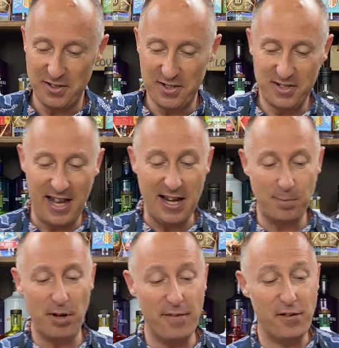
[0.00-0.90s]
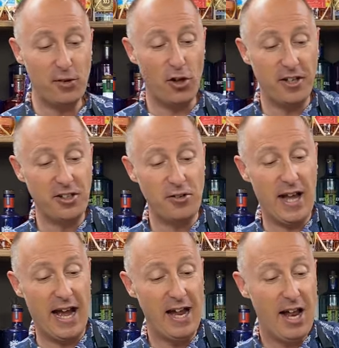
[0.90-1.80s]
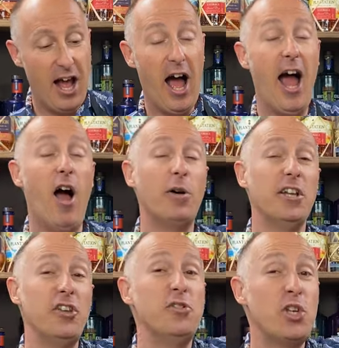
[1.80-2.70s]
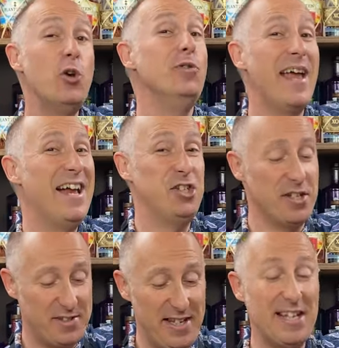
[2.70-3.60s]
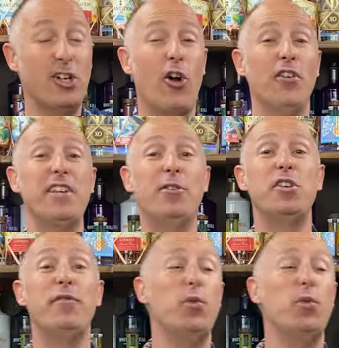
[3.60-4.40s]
instead. But if you're going to do that, uh, I'm going to do two dashes in the cocktail. So